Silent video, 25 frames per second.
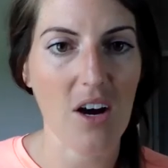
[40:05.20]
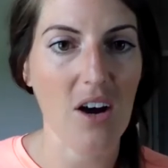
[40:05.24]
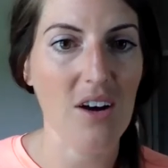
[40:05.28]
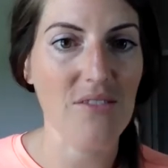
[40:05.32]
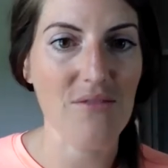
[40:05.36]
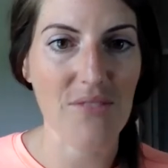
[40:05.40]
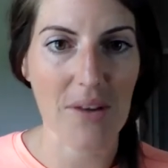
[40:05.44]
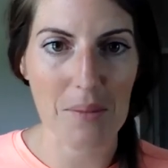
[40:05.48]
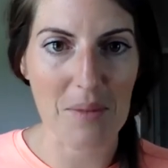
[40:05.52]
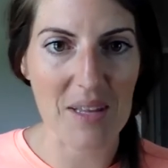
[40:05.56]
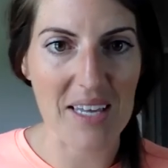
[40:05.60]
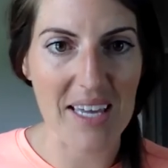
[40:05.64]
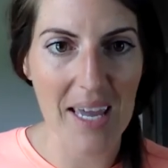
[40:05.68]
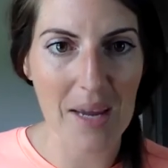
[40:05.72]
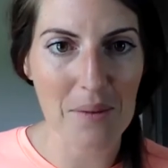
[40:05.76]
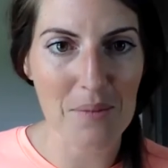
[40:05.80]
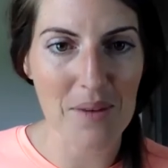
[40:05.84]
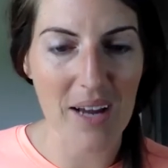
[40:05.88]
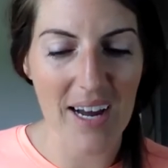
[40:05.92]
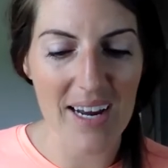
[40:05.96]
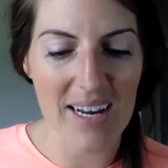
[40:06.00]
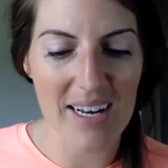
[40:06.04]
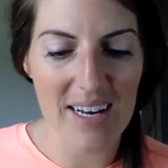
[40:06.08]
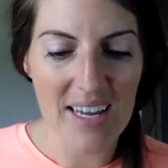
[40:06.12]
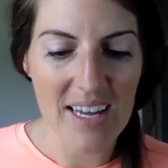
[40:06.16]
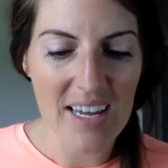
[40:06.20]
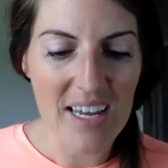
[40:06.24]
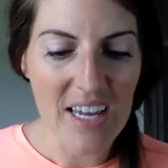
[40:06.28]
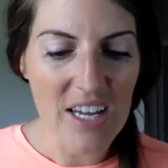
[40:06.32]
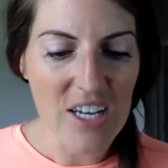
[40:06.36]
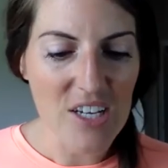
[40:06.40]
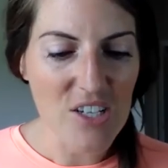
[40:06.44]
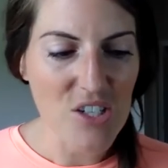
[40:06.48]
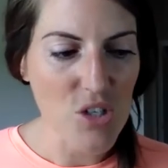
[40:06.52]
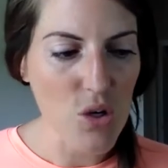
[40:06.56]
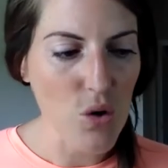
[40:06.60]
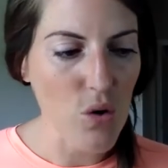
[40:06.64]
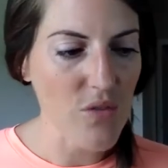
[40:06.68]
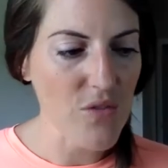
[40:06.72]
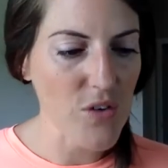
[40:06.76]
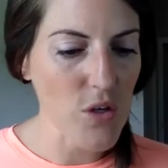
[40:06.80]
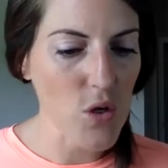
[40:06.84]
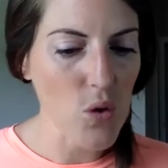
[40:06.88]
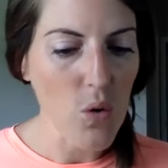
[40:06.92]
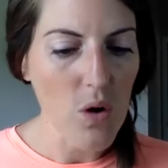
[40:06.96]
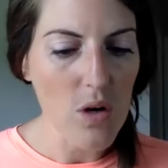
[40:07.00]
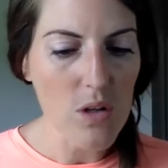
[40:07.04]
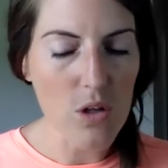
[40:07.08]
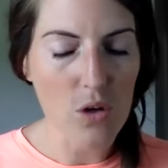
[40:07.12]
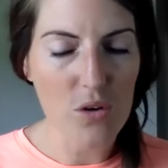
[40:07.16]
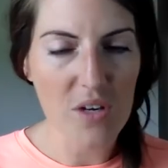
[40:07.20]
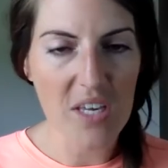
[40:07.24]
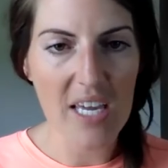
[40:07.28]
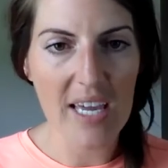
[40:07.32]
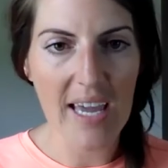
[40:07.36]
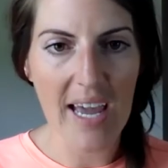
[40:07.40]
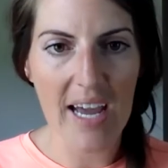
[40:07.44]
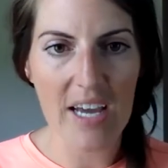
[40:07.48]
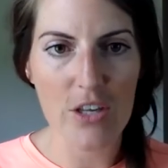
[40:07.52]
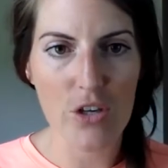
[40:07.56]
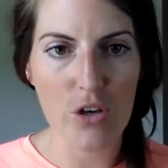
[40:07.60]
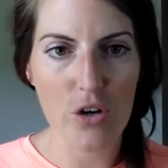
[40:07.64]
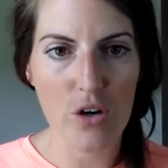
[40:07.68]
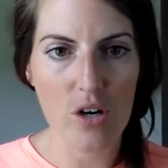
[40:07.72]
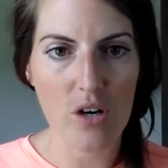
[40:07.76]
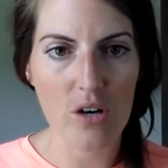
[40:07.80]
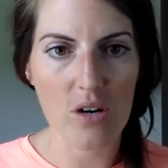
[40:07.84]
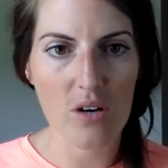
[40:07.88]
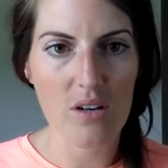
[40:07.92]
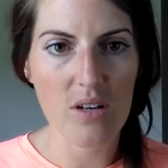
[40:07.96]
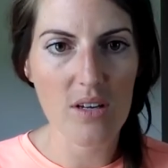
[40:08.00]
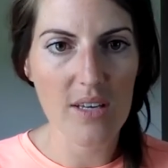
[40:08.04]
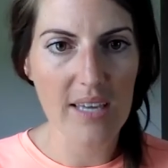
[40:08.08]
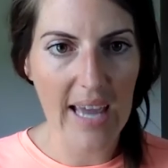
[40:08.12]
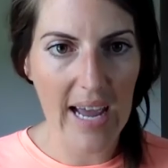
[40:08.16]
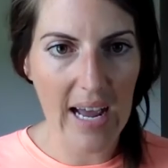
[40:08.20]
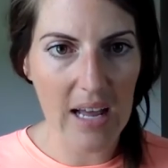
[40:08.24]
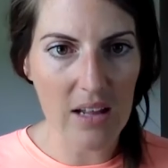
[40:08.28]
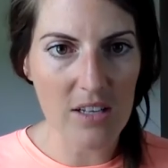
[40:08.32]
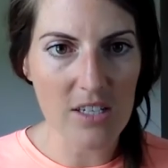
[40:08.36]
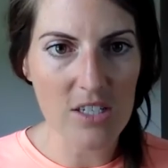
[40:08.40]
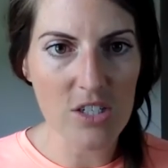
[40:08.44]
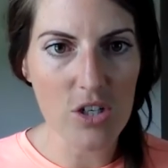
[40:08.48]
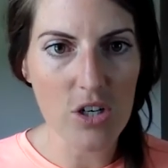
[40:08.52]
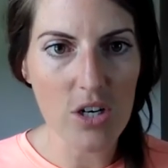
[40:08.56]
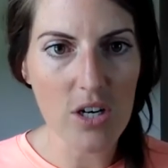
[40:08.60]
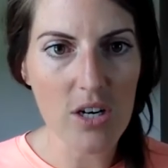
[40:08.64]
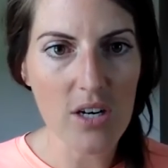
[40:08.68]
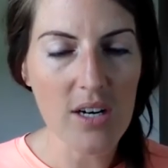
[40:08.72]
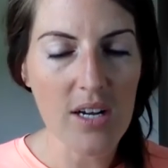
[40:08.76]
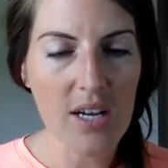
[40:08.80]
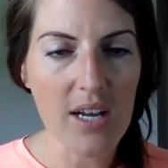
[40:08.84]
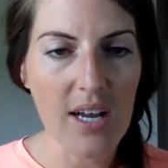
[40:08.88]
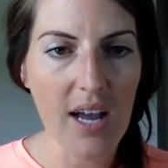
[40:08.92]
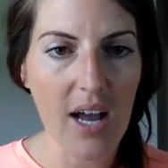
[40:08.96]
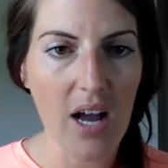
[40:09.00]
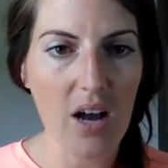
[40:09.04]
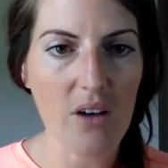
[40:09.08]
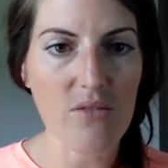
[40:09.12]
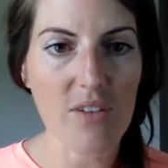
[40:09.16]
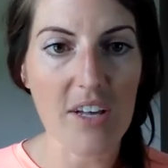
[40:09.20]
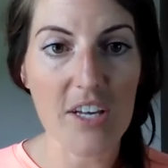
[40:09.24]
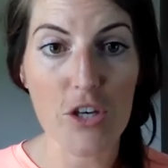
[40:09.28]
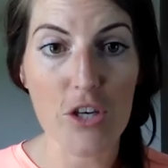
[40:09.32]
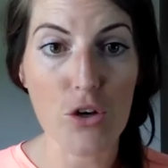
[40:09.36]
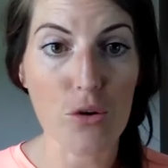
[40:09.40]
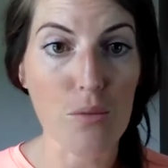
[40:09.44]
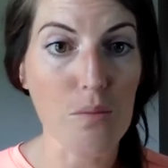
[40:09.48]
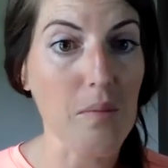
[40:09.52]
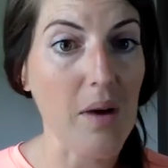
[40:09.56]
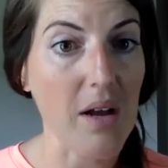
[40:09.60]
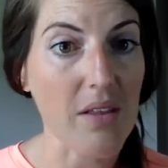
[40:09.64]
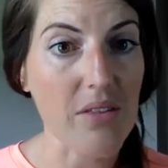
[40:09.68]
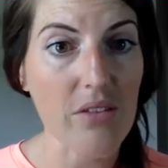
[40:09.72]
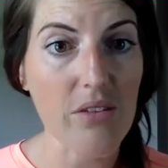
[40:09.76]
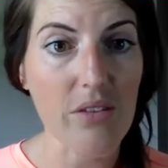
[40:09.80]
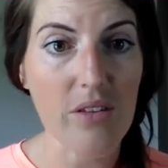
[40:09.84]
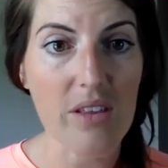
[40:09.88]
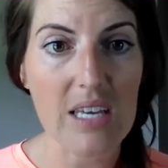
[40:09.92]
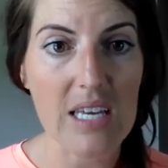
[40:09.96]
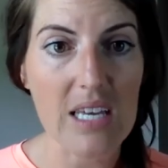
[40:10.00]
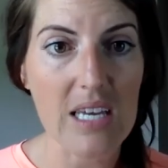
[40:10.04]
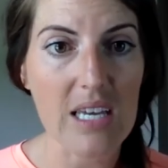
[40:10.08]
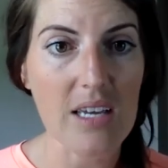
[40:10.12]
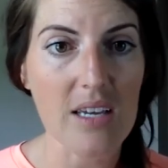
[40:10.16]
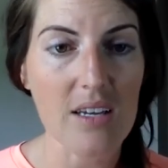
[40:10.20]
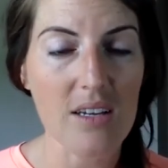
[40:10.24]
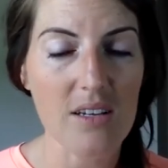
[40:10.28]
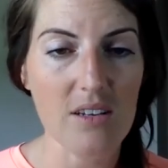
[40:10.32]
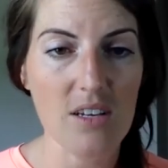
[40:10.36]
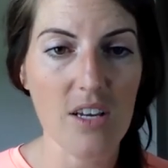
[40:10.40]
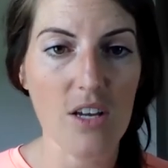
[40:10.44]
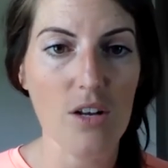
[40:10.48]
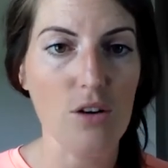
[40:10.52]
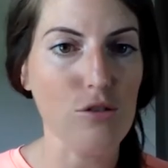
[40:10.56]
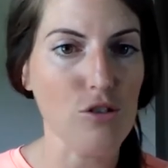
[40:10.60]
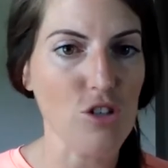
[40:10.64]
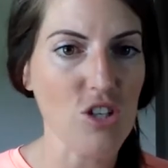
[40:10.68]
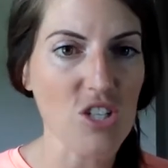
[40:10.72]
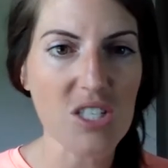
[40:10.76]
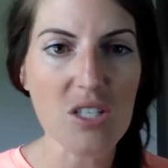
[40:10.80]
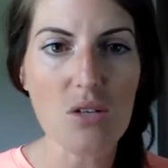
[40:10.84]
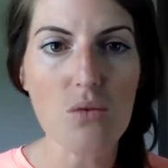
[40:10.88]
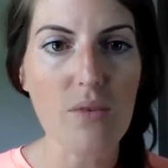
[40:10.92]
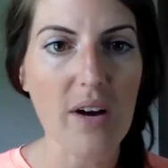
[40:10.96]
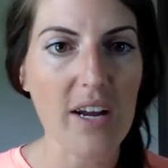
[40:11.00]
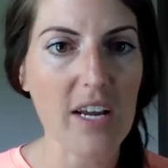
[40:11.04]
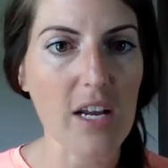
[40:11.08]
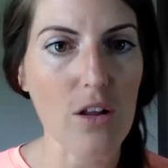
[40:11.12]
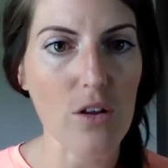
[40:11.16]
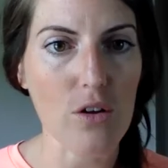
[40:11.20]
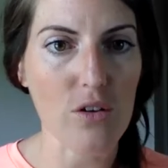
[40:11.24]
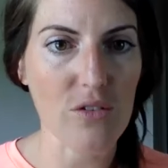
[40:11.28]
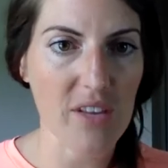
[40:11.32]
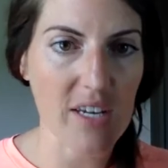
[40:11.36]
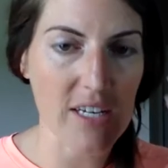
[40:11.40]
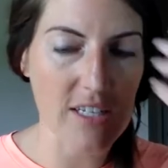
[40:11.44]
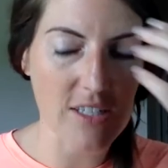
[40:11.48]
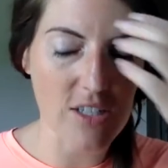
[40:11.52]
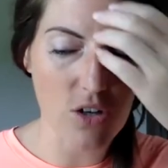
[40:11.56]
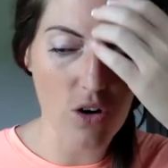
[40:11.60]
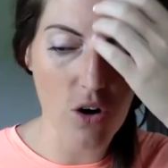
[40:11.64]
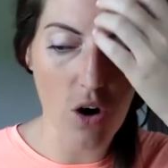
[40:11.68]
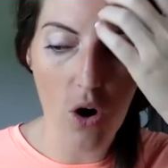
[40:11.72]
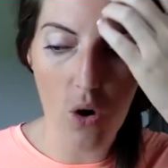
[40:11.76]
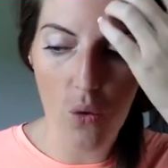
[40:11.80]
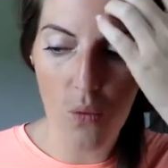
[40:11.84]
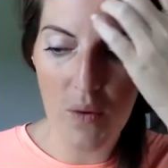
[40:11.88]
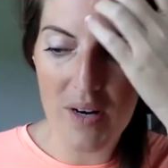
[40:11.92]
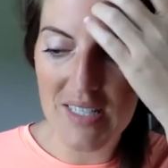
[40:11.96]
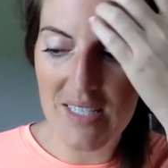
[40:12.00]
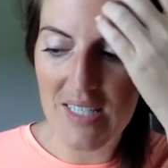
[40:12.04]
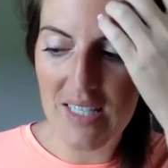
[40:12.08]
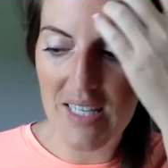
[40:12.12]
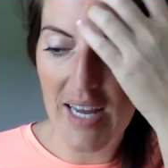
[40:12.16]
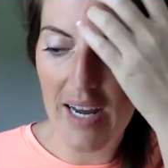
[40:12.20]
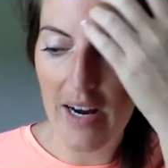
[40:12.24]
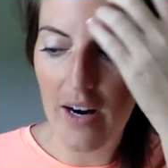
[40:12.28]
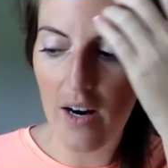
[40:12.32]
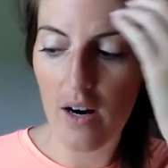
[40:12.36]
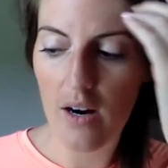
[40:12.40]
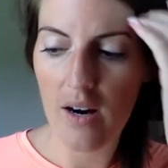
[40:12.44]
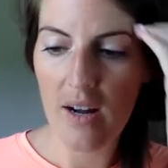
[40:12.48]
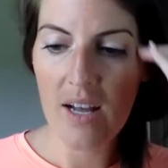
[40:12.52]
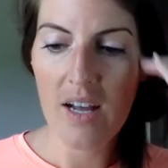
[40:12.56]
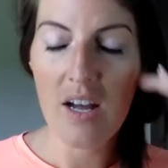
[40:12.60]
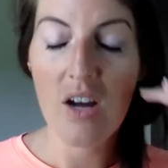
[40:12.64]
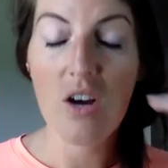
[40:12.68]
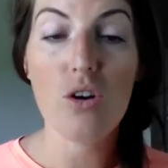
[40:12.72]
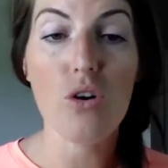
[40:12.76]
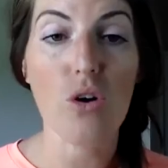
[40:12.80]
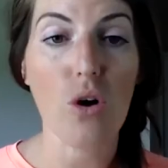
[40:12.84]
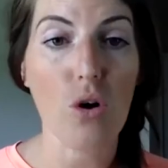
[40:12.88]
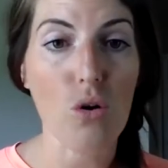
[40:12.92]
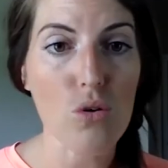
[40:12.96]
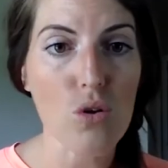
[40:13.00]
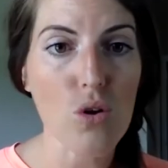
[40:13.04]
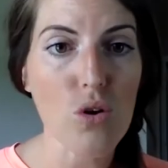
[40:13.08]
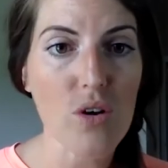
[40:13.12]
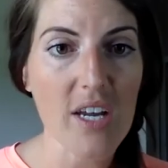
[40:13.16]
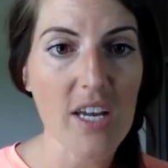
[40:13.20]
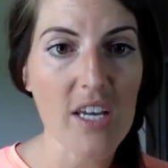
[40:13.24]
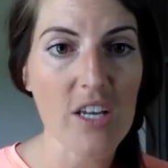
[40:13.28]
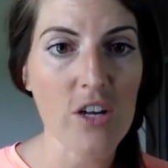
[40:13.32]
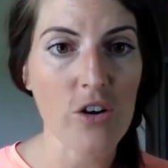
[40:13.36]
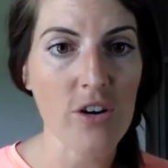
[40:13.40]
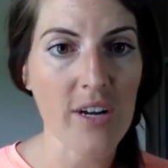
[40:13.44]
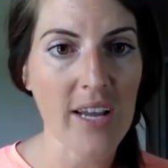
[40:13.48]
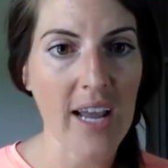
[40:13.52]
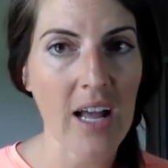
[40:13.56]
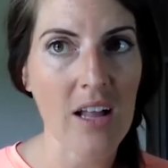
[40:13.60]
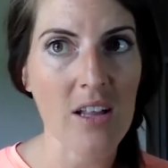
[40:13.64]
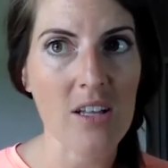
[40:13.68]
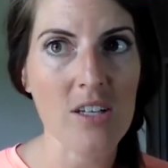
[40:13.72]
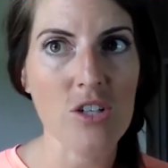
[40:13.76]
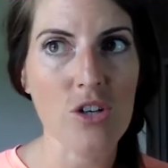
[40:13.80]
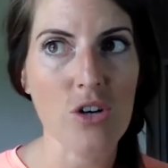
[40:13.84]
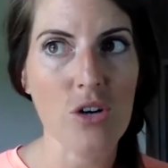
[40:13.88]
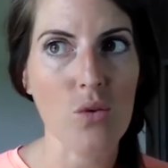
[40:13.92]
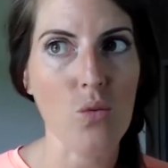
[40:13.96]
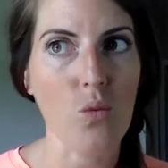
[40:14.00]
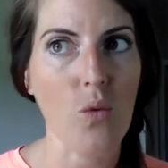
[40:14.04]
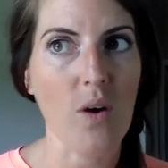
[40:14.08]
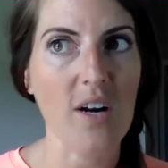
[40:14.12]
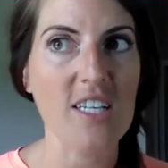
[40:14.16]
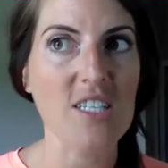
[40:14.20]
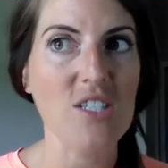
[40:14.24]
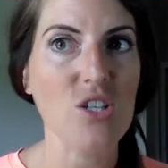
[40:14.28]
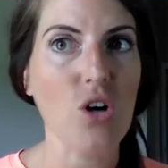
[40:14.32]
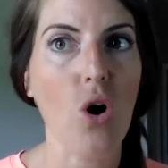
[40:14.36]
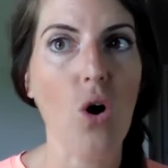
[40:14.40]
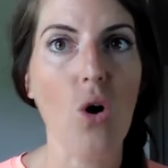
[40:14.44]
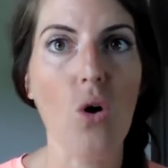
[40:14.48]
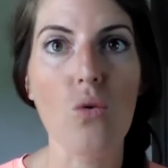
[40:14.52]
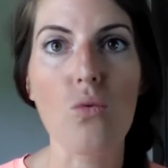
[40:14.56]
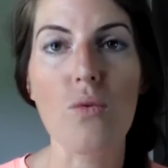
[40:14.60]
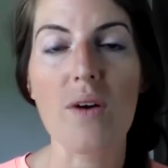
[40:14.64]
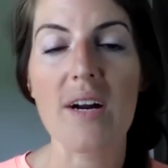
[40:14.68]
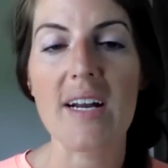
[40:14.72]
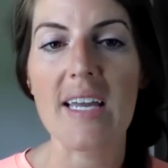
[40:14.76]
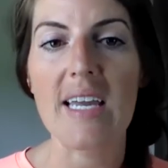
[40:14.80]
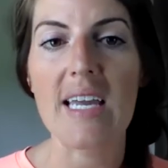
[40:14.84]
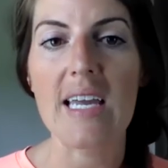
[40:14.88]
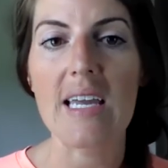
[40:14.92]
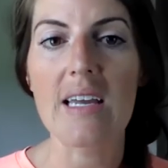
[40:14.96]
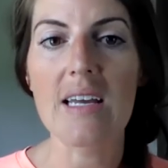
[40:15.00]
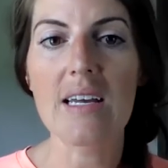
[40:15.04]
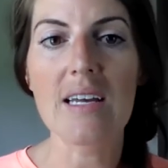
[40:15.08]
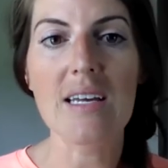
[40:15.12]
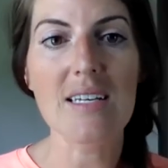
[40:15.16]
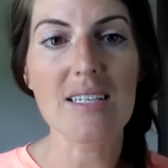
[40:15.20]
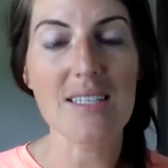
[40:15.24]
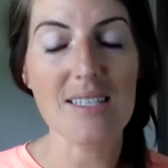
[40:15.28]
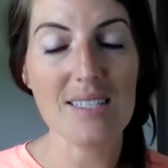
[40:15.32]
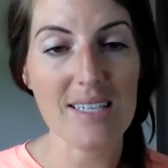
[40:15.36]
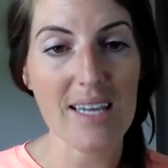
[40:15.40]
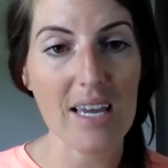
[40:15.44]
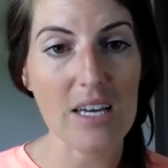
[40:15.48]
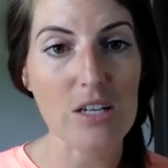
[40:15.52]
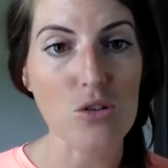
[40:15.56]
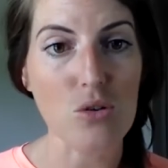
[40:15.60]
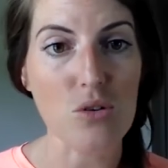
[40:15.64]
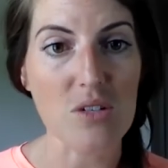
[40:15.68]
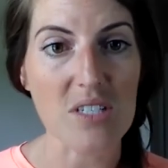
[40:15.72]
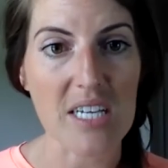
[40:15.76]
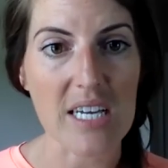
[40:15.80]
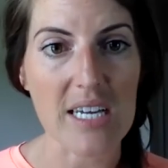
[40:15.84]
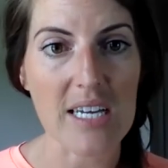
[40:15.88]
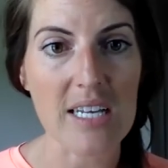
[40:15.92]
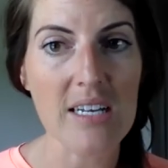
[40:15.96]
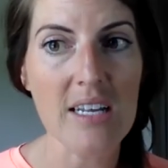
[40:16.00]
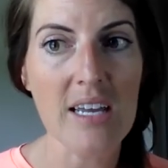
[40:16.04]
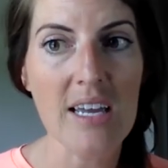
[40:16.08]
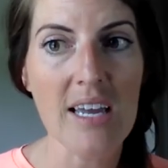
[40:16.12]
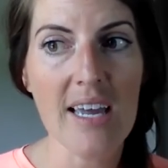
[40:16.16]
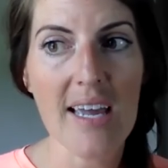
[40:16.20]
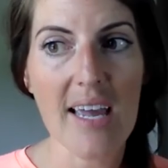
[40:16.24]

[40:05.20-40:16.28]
on family game night. So if you are looking at your calendar of like your monthly, just the regular things that are always there, go look at your calendar and what is already scheduled in.